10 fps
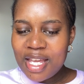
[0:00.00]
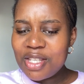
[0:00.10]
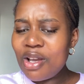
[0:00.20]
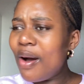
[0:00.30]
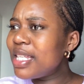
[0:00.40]

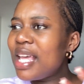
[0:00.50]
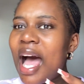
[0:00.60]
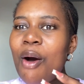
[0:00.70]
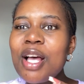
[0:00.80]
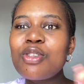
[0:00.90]
So,
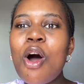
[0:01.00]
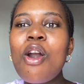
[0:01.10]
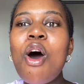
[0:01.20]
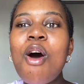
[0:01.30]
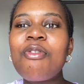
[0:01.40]
I was all
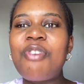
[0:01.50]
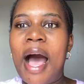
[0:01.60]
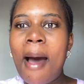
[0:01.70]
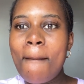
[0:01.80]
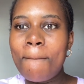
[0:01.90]
over,
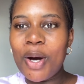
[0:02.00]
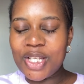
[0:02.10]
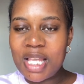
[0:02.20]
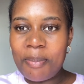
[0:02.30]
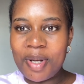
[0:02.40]

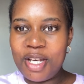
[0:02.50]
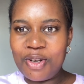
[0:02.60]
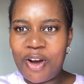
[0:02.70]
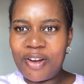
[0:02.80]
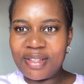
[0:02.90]
possibly
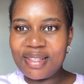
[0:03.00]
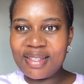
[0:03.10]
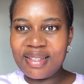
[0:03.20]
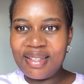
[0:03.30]
not.